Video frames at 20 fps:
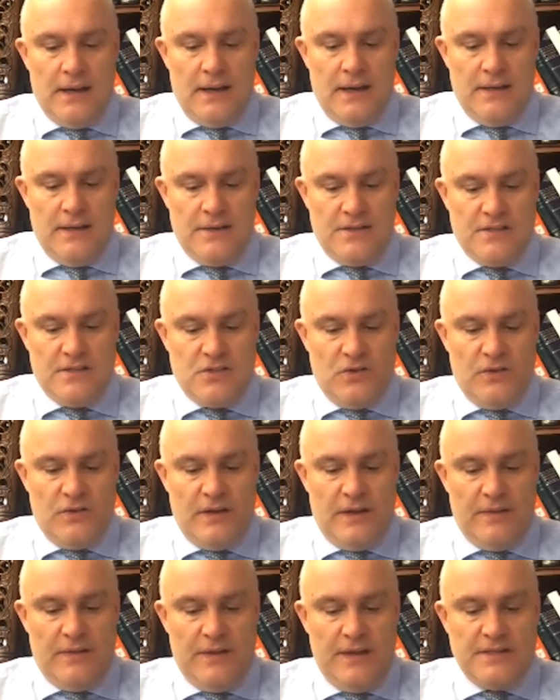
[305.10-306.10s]
so
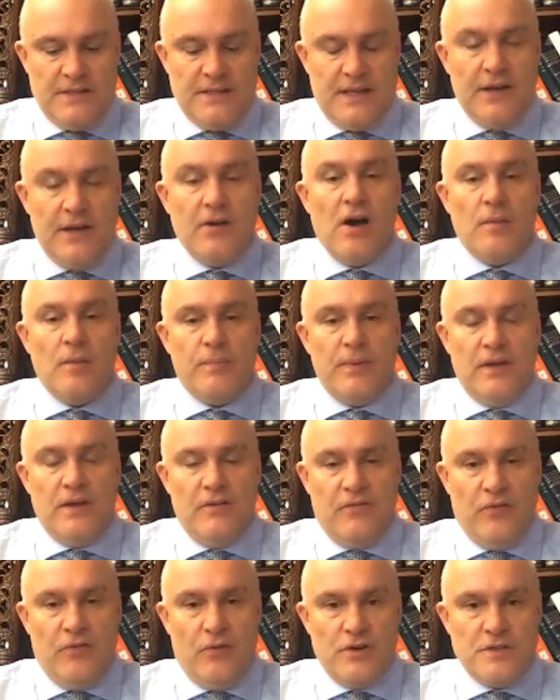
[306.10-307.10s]
that these cannot be
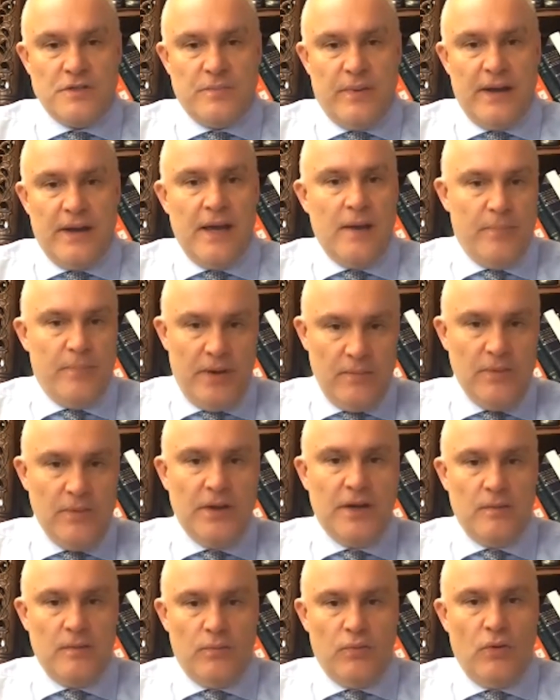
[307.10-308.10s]
enforced by a
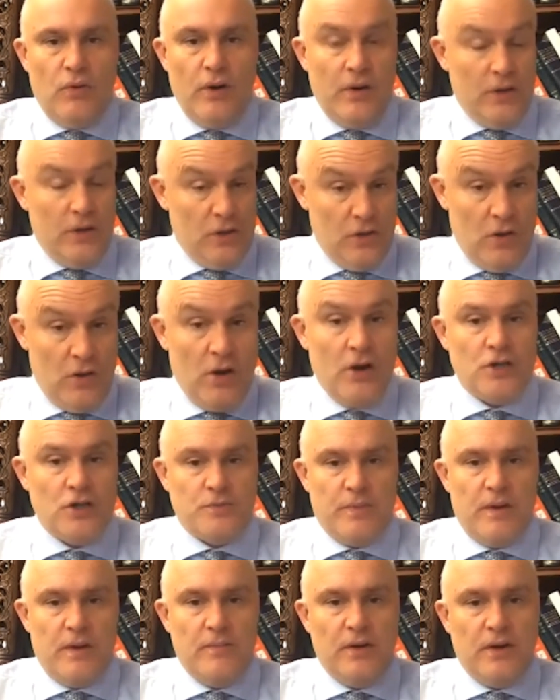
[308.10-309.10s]
public employer, a large
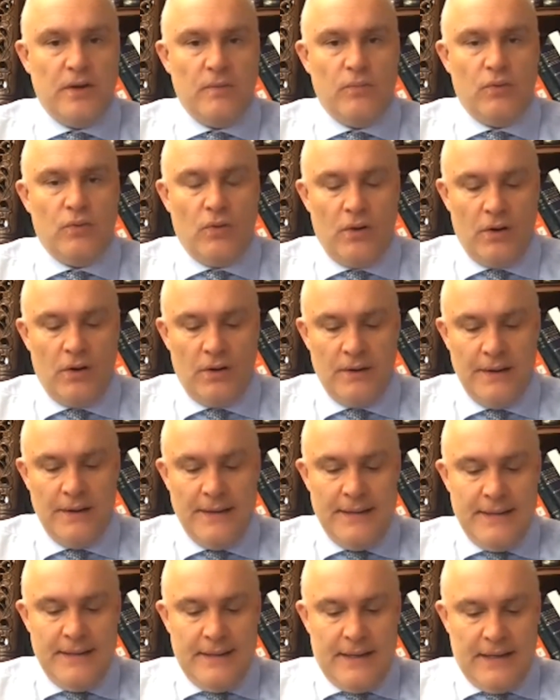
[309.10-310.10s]
public employer,
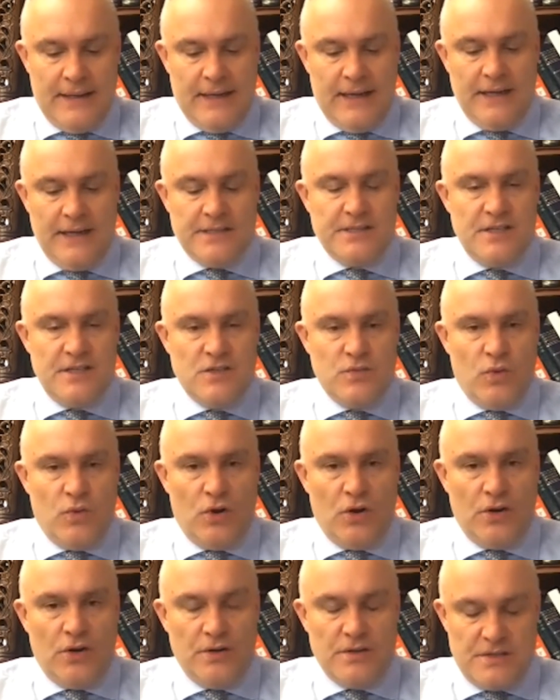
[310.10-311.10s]
against these
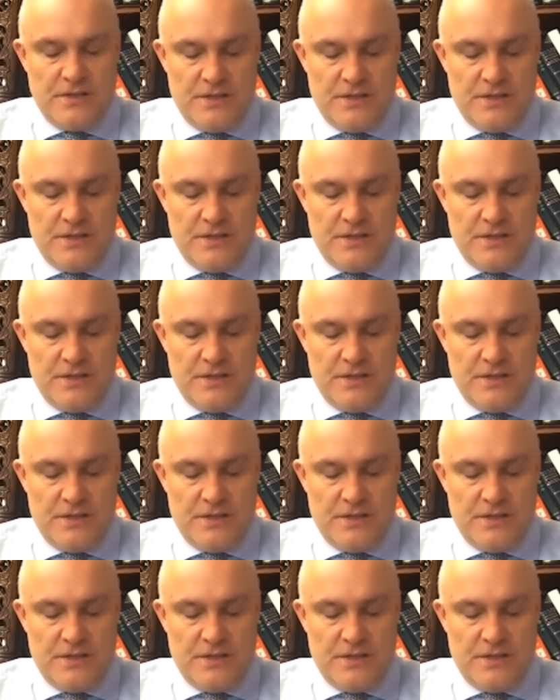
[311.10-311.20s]
workers.